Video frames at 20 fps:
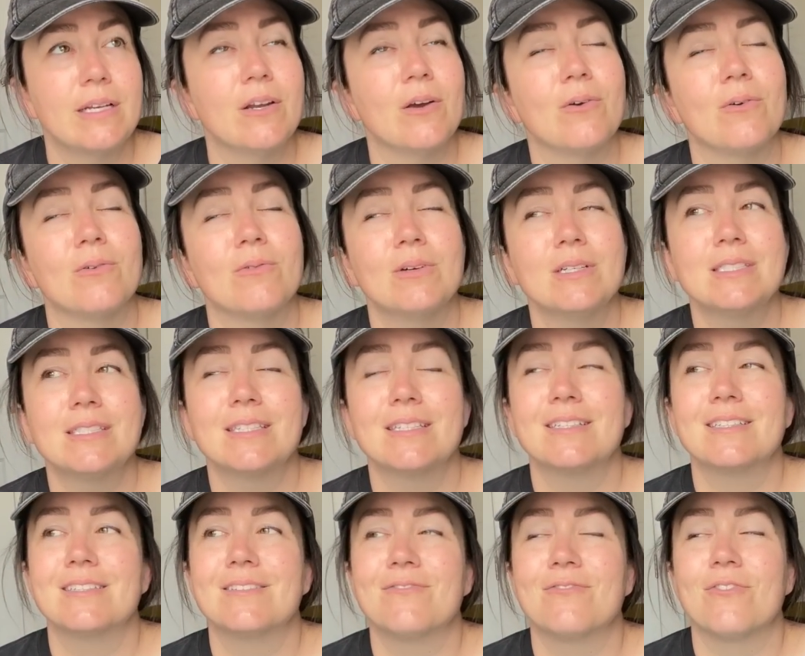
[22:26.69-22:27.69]
No, what's
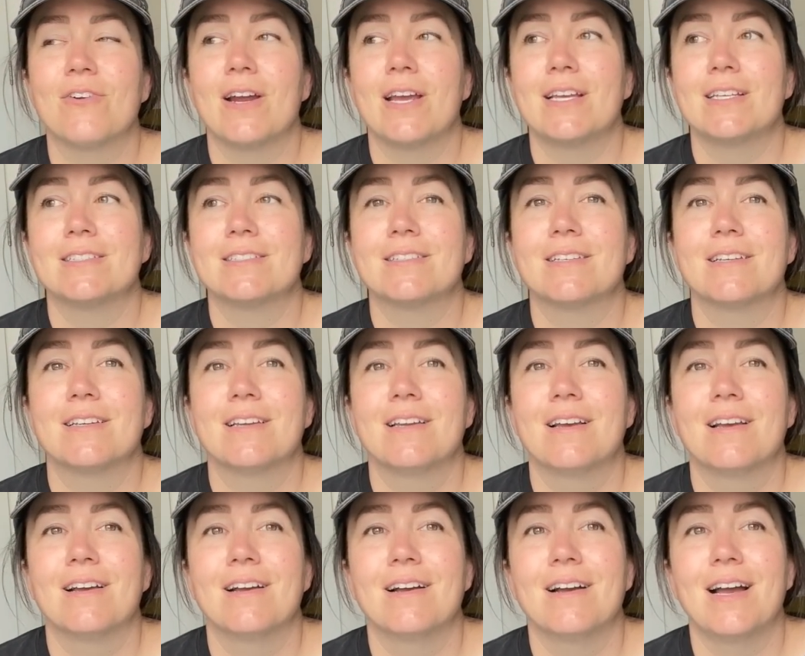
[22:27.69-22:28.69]
the phrase?
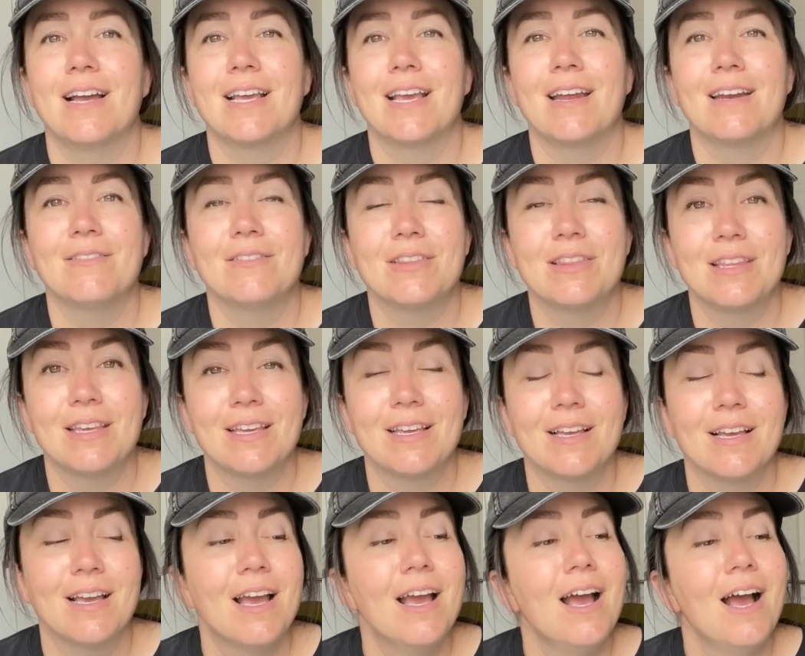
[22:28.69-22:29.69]
I can't even
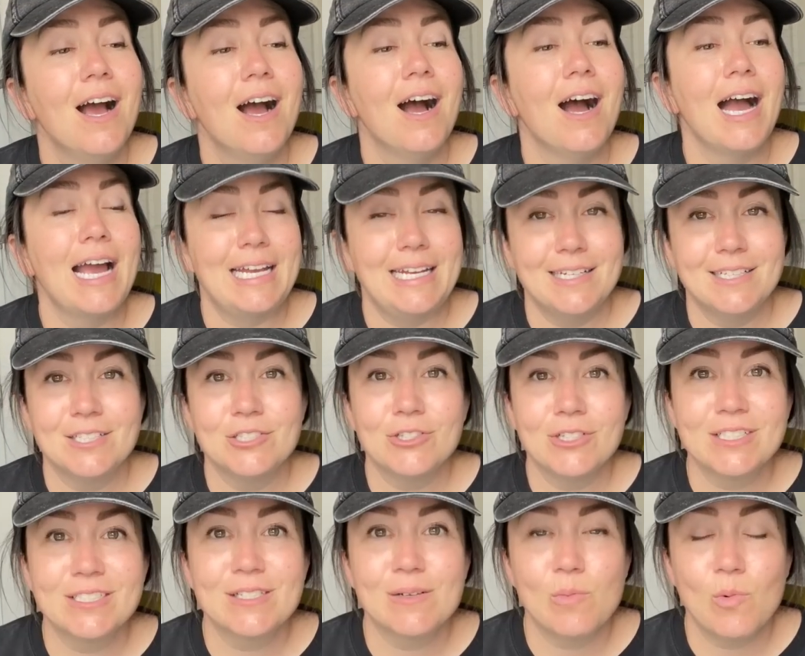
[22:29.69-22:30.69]
think. I need to
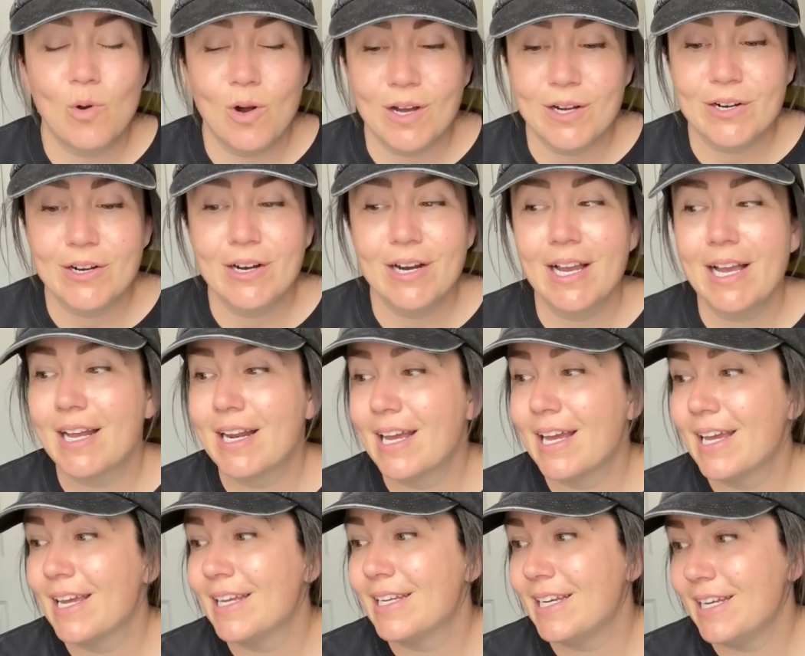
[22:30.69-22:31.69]
drink some water and
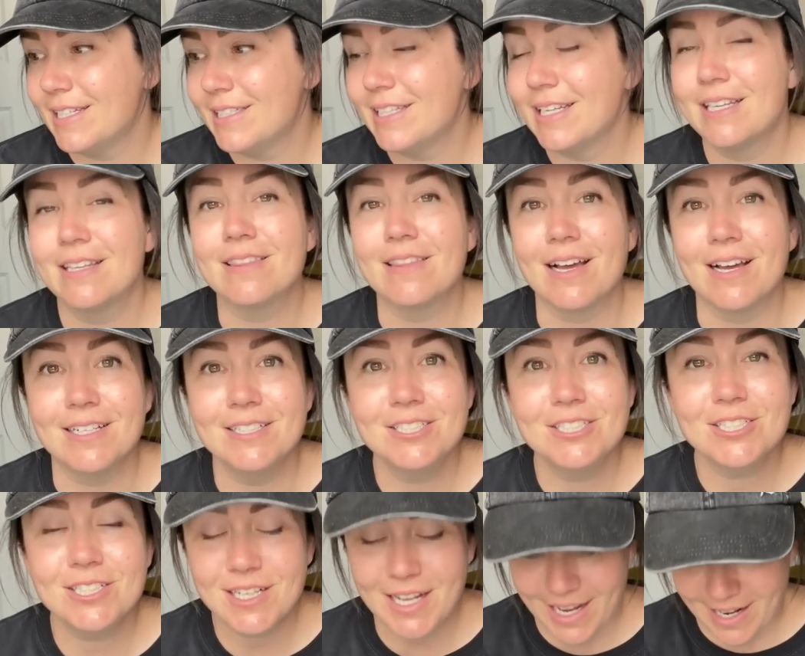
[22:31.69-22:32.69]
I need to eat
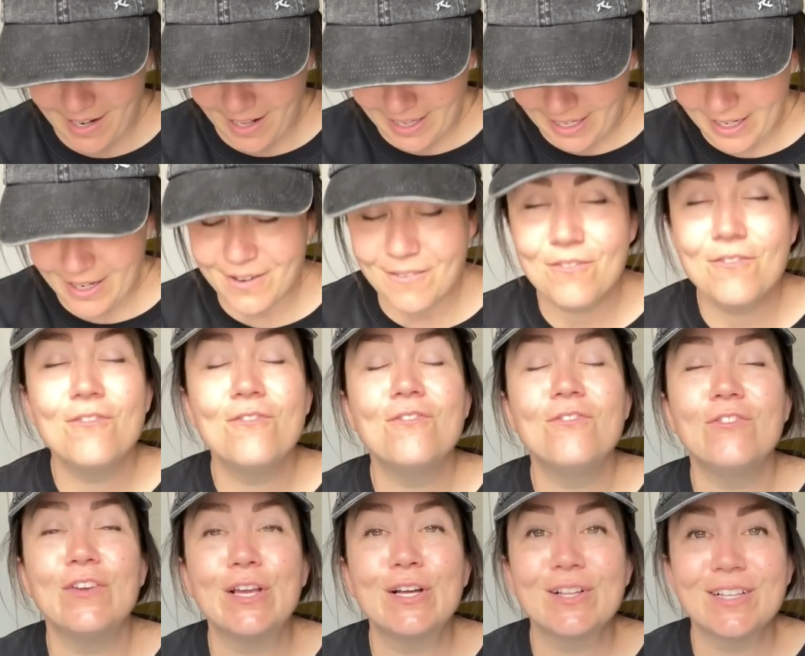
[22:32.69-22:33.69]
lunch, and I can
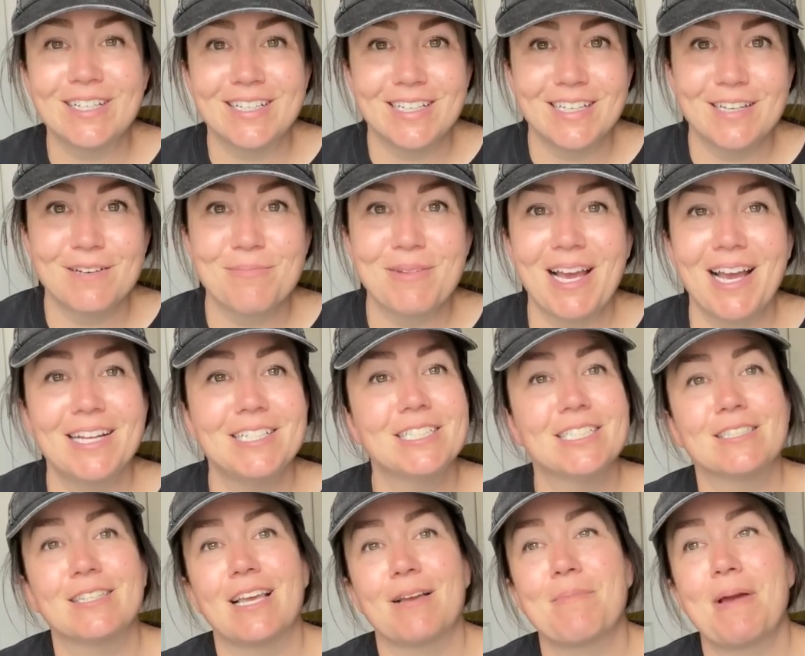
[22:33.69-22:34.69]
feel it in me. I
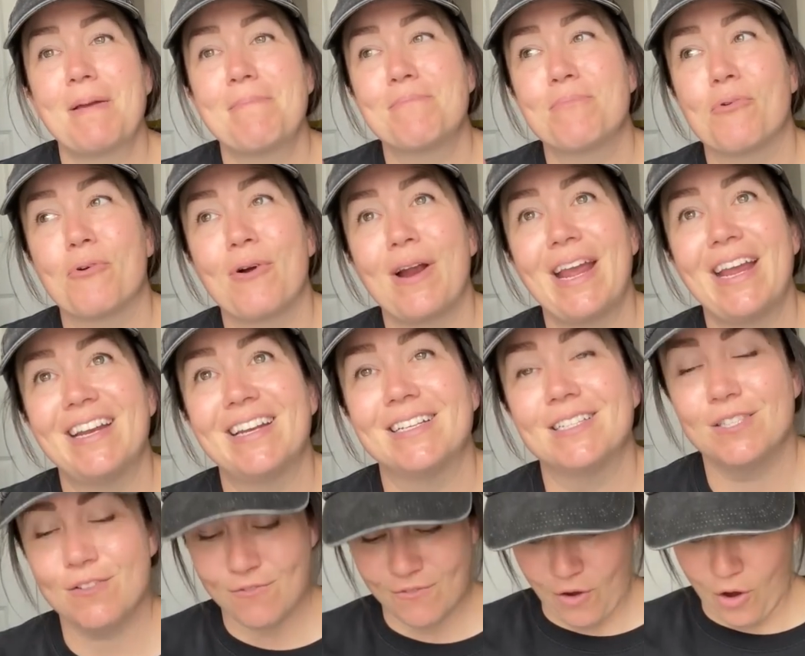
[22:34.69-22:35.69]
just like, my brain
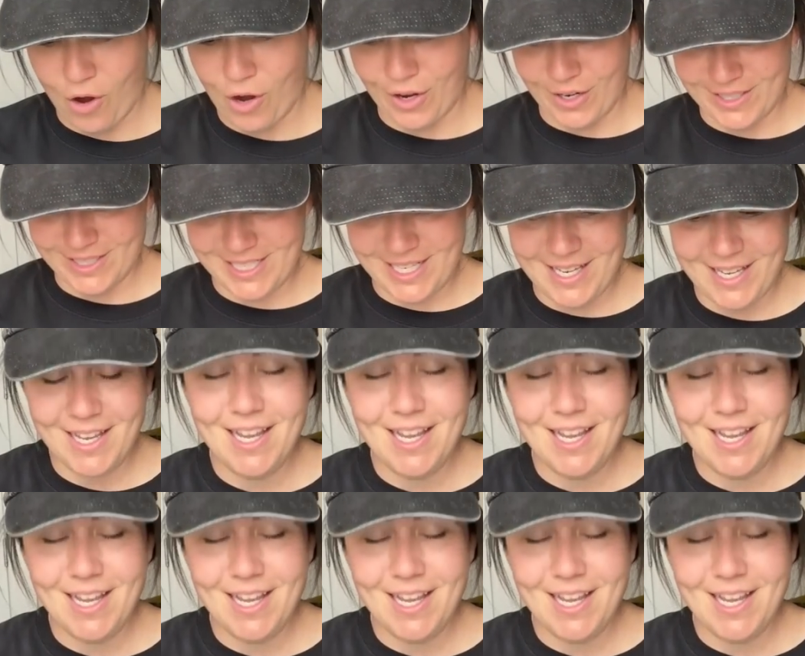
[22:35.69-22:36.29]
is fogged.